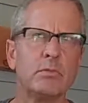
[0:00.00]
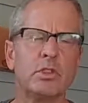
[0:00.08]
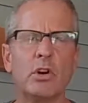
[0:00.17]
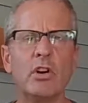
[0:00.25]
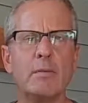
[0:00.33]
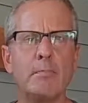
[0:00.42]

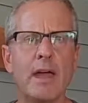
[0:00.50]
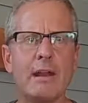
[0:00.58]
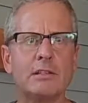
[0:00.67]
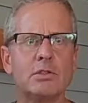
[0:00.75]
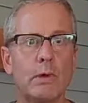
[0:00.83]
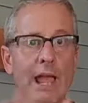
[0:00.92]
30
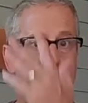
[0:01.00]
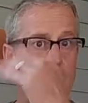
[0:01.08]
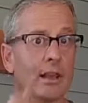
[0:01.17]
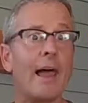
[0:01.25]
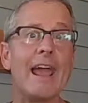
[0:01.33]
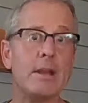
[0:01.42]
minutes we had a
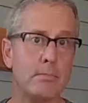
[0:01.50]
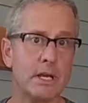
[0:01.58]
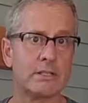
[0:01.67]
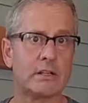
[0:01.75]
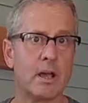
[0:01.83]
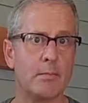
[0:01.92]
light
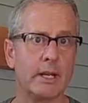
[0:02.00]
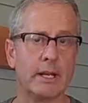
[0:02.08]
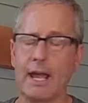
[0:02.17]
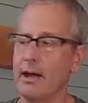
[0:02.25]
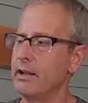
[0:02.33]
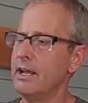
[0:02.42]
mist coming
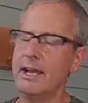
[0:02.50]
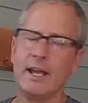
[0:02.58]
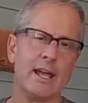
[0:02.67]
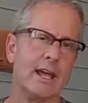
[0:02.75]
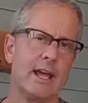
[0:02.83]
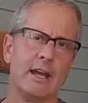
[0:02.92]
down,
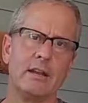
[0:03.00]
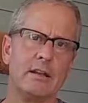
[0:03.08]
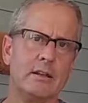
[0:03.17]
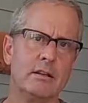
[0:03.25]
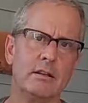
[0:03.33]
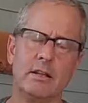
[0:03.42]
and
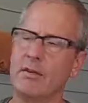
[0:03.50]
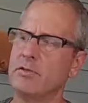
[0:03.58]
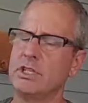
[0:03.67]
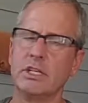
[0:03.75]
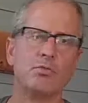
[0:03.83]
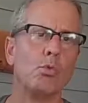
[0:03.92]
it
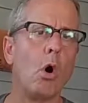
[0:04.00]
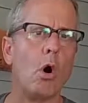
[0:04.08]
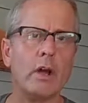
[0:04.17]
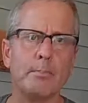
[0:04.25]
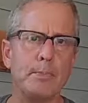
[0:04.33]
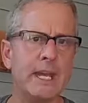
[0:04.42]
was just
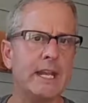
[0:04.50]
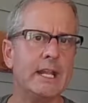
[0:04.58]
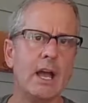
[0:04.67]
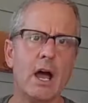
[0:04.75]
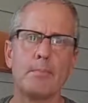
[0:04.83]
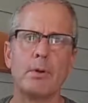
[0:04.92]

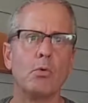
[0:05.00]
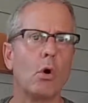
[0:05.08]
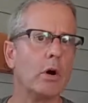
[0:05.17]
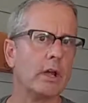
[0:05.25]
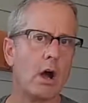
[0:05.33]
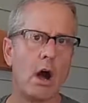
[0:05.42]
beating up and
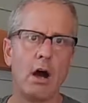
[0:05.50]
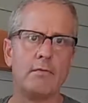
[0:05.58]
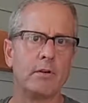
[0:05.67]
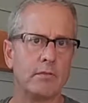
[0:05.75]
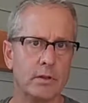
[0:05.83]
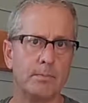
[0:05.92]
rolling
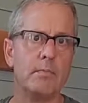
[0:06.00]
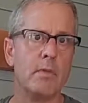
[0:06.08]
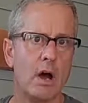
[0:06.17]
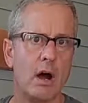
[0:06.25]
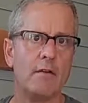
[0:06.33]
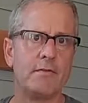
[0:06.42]
off of
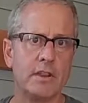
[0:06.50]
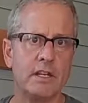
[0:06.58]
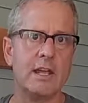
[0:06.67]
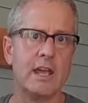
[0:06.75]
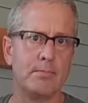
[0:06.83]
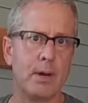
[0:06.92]
the
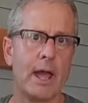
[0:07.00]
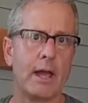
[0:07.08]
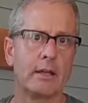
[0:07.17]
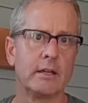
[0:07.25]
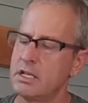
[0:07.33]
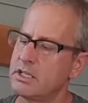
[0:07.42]
day
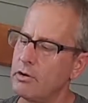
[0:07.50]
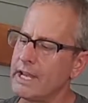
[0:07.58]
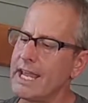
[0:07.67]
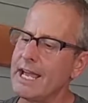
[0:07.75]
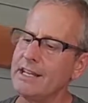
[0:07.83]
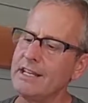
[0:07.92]
pack. So
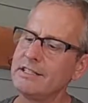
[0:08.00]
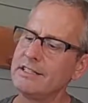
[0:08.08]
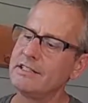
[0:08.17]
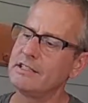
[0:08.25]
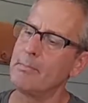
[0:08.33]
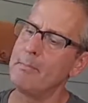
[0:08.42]
again, this
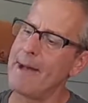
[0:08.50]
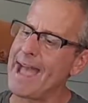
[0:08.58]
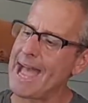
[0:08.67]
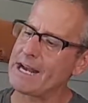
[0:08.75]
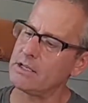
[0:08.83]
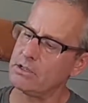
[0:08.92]
is the
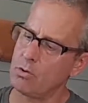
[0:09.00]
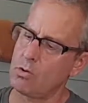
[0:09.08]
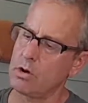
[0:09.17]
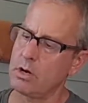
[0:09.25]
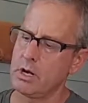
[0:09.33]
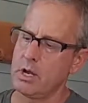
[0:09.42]

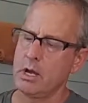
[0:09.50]
Matador